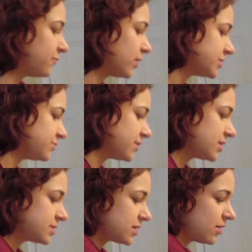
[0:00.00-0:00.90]
before I do
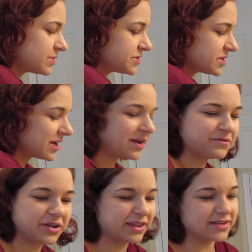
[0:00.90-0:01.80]
this, I always I
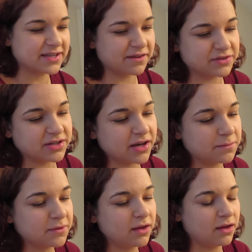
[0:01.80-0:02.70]
forget this half the
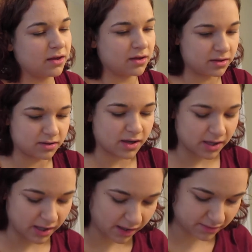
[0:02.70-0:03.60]
time.
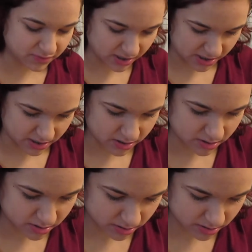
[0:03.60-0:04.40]
I have a